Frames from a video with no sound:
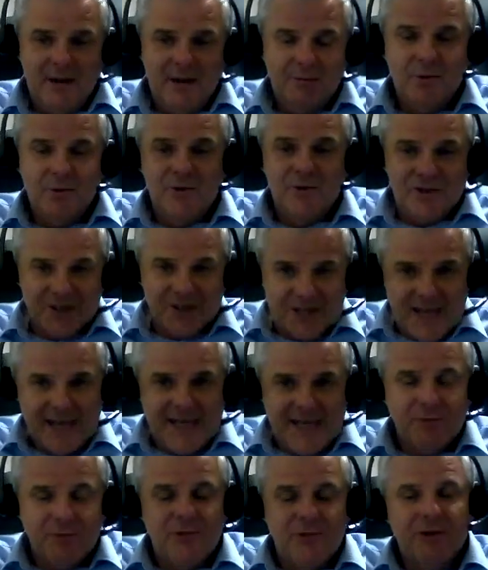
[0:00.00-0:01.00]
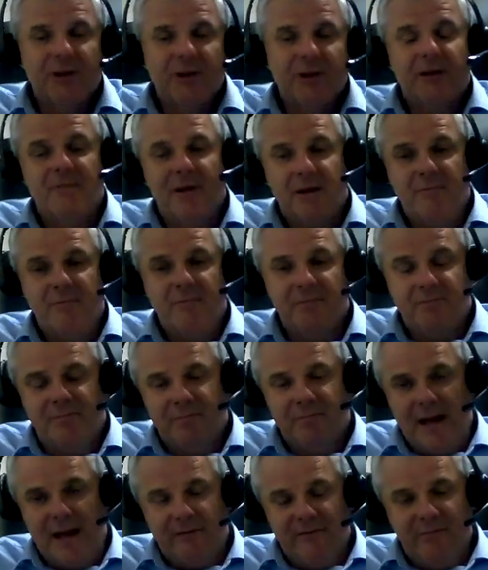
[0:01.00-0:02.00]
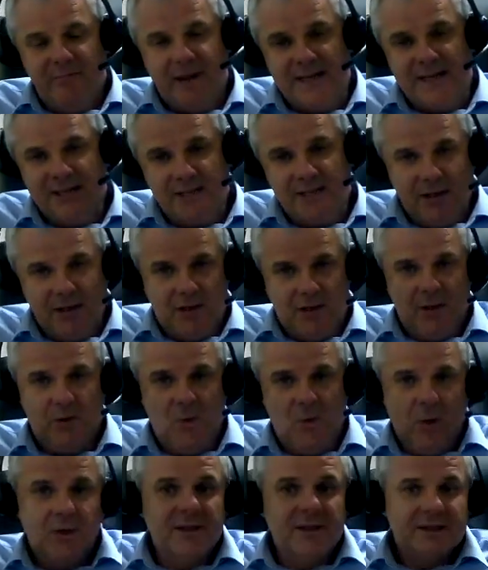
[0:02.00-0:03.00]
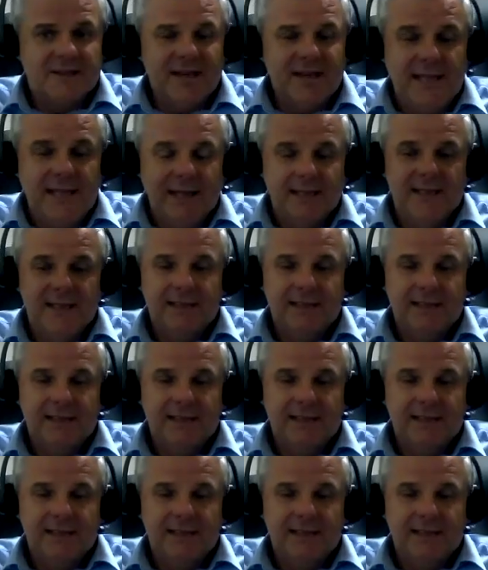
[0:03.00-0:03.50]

more sustainable and have better quality.